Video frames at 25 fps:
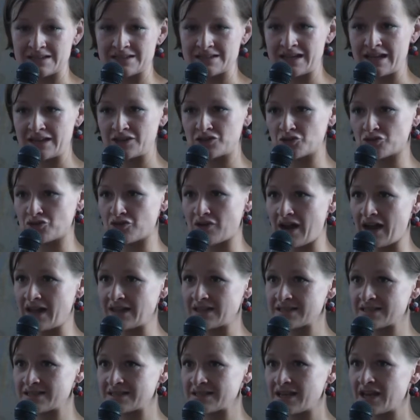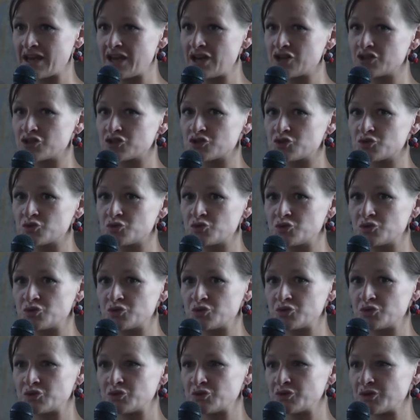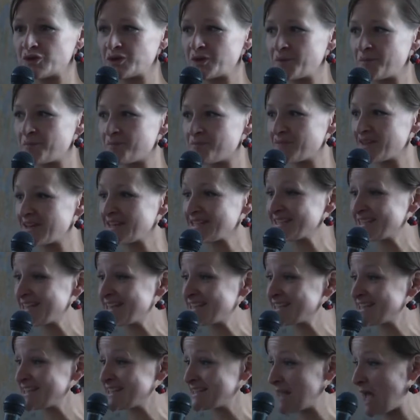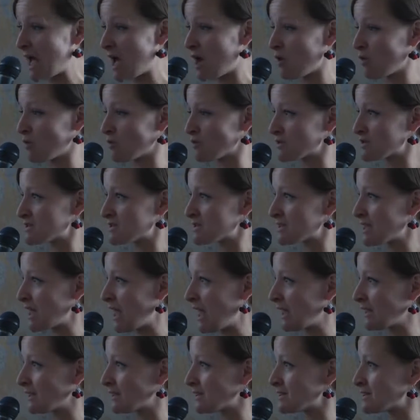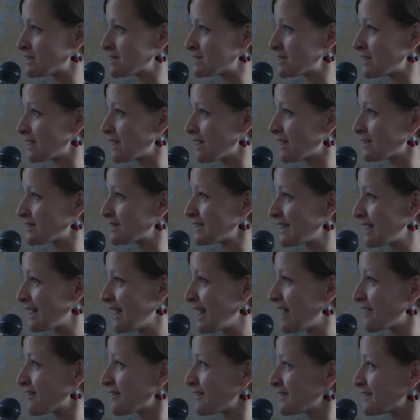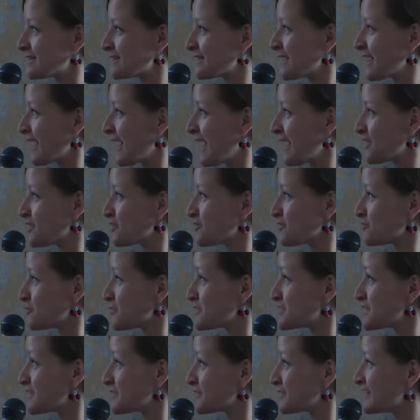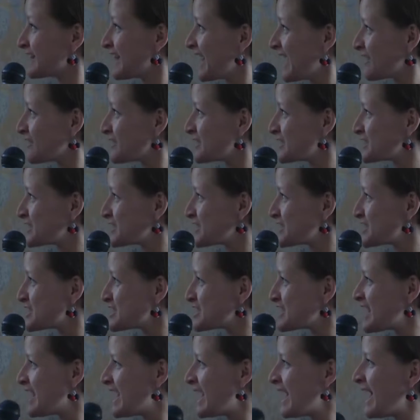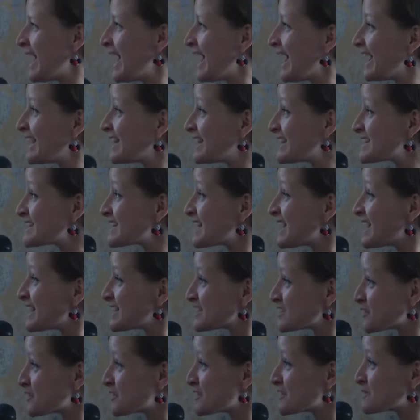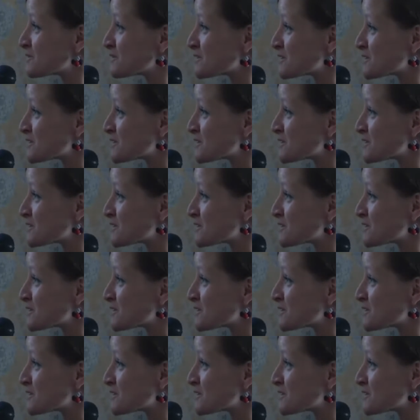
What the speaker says: technocrats, to assess his house and declare it a kind of material heritage. And so this was